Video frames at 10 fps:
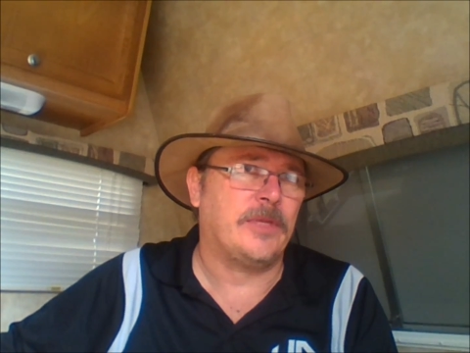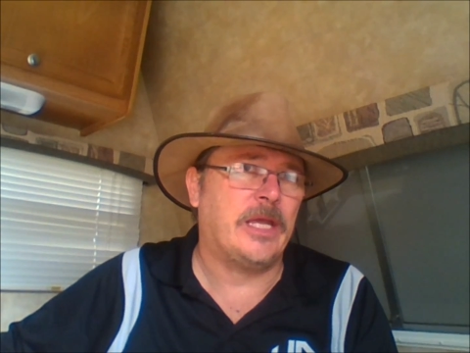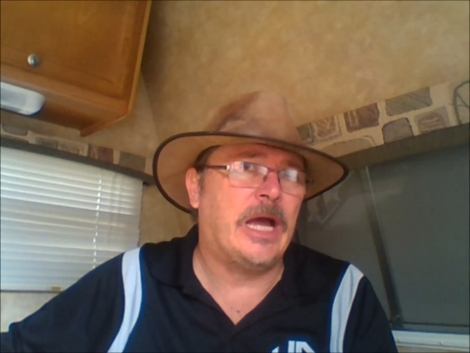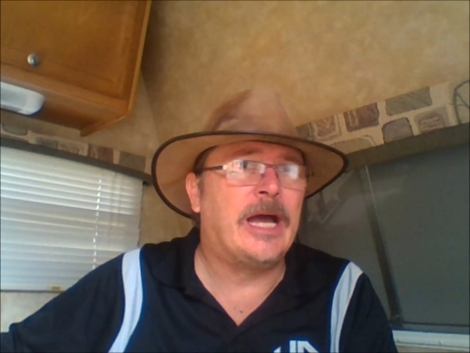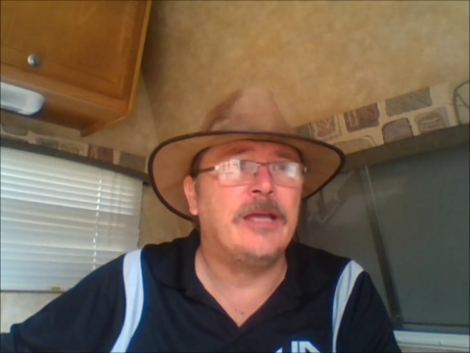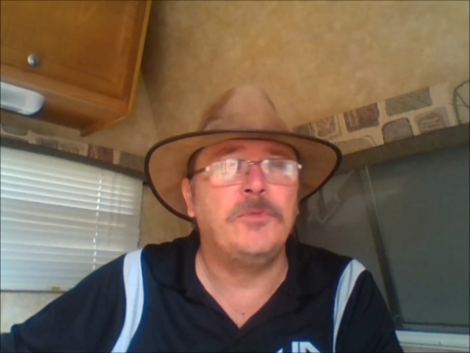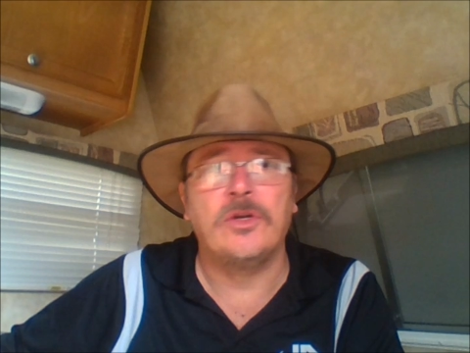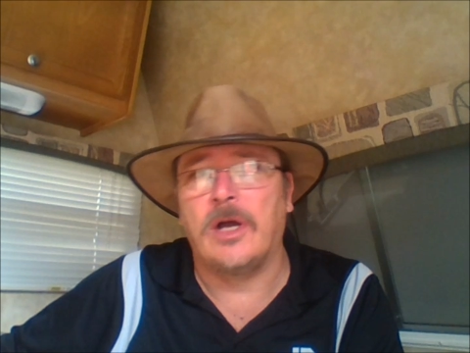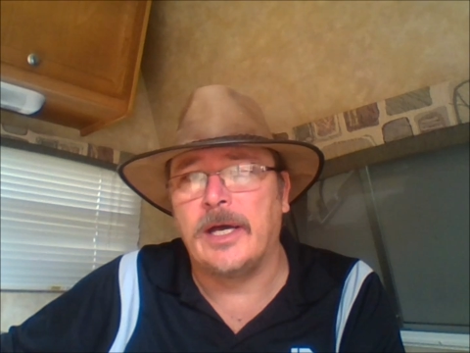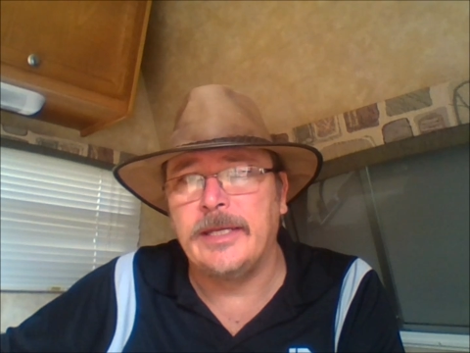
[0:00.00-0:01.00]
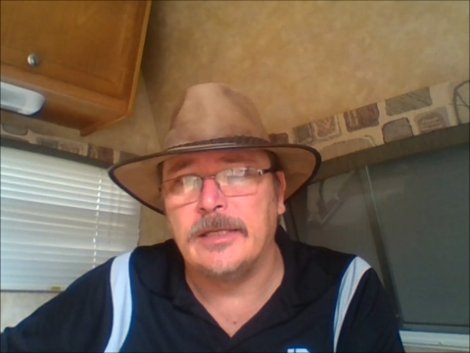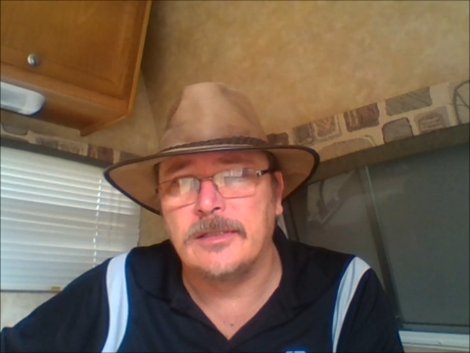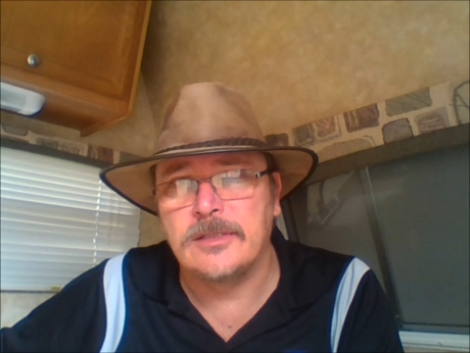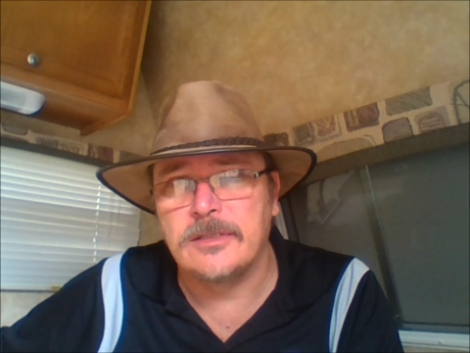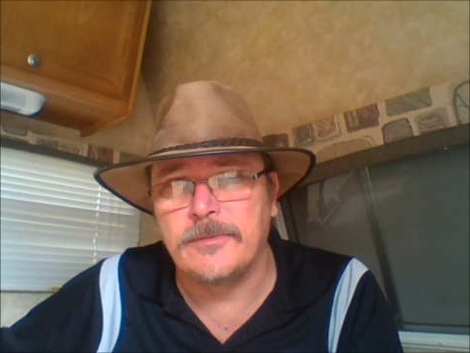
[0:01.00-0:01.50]
Okay, I am your
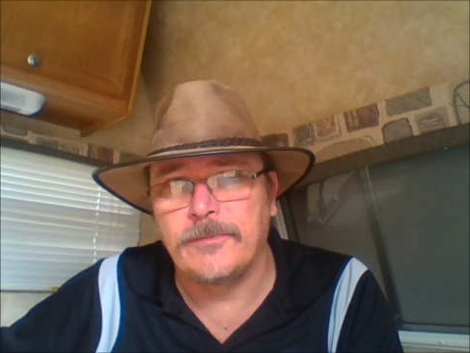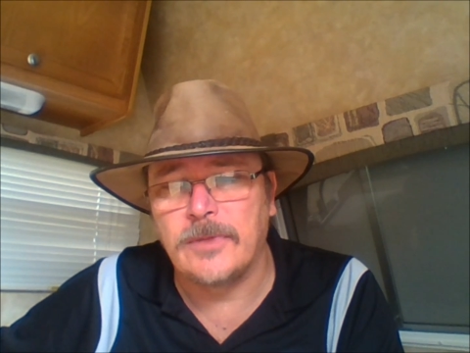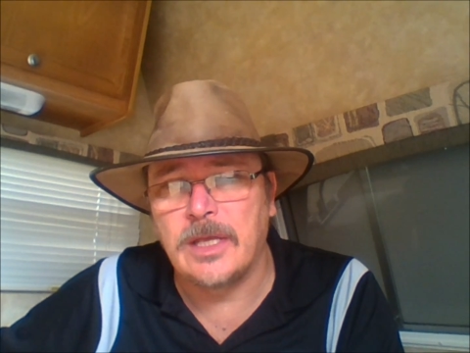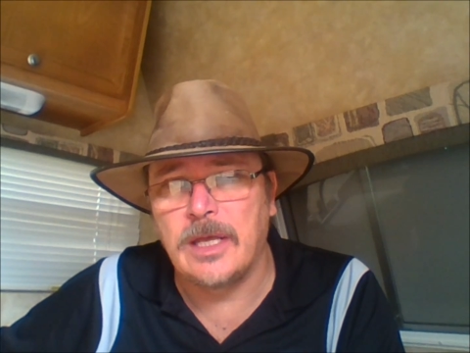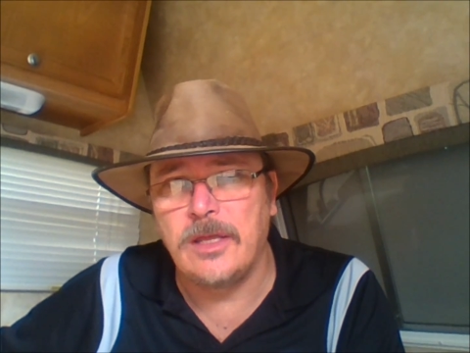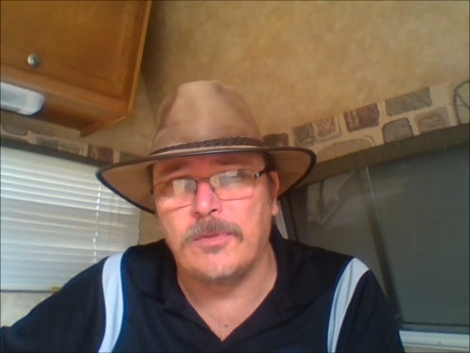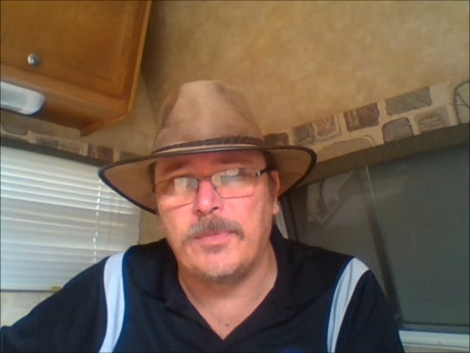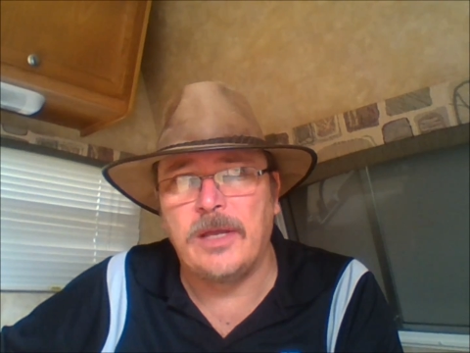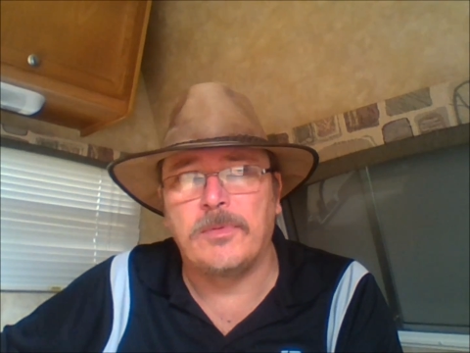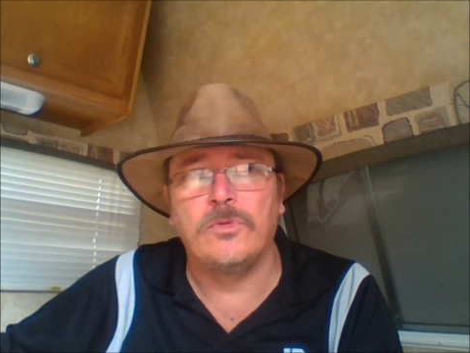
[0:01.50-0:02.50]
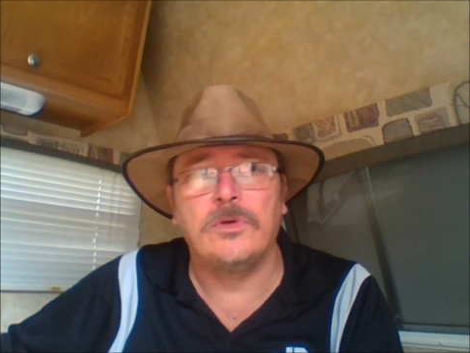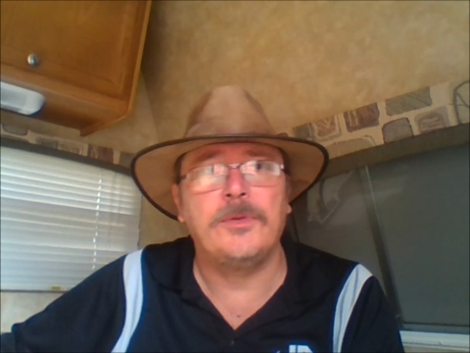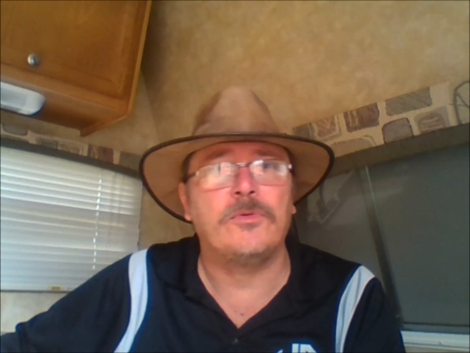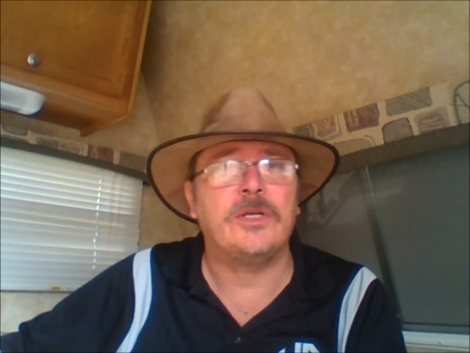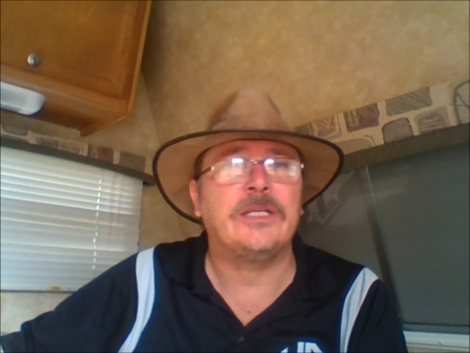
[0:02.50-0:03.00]
audience. Okay, your paper will
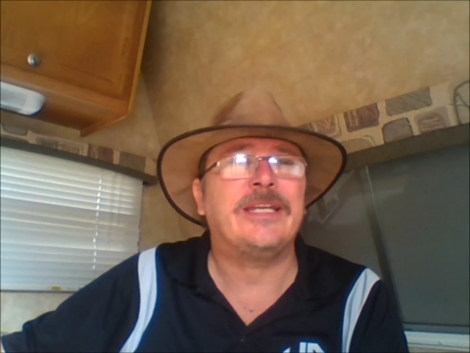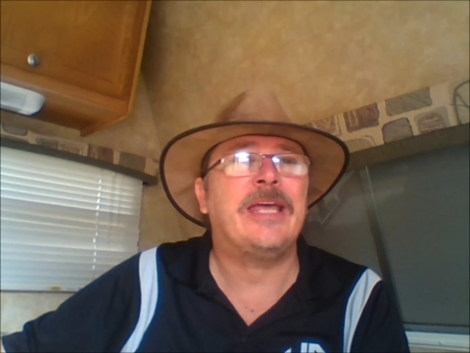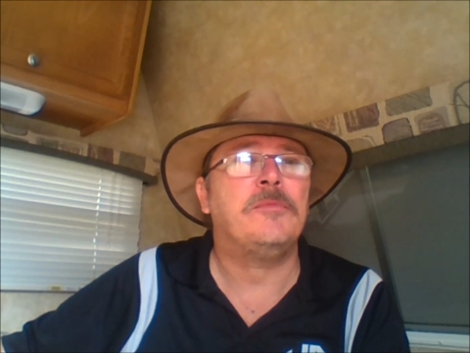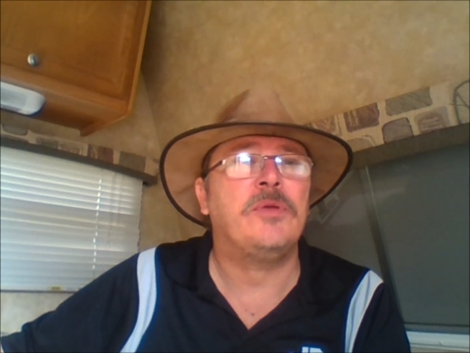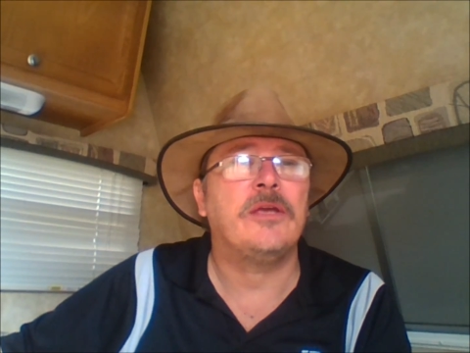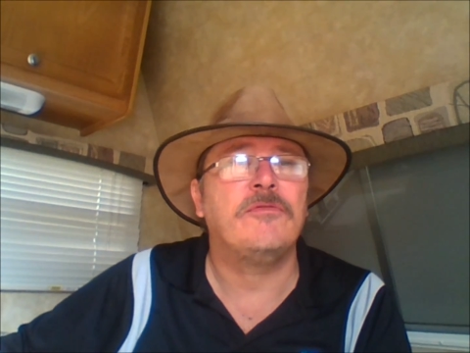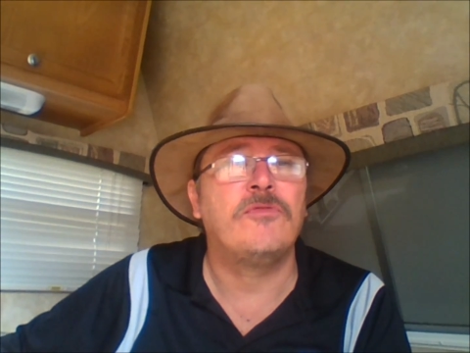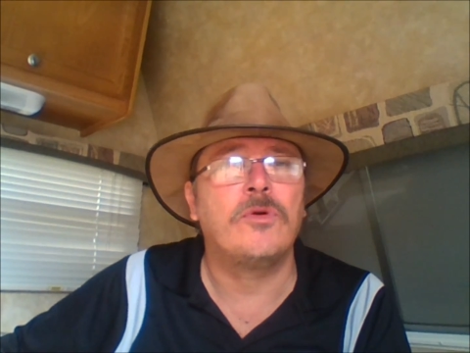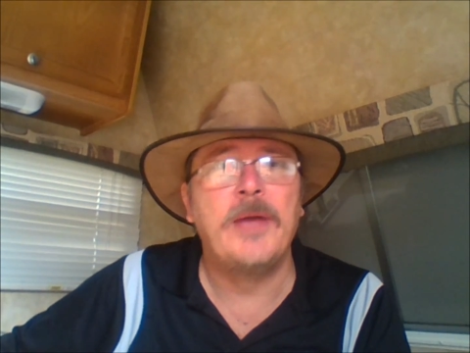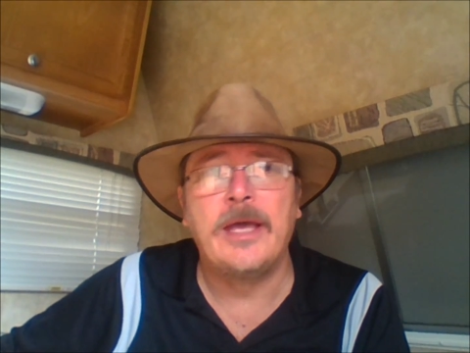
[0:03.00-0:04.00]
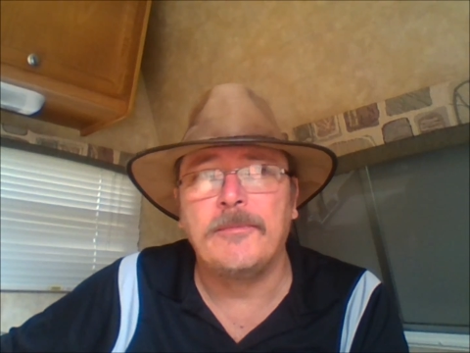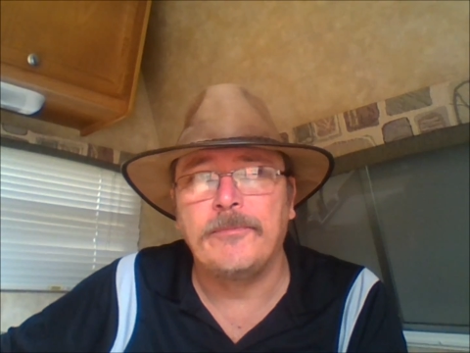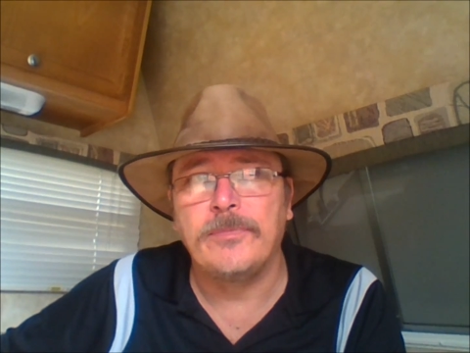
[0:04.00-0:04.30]
be written in APA format.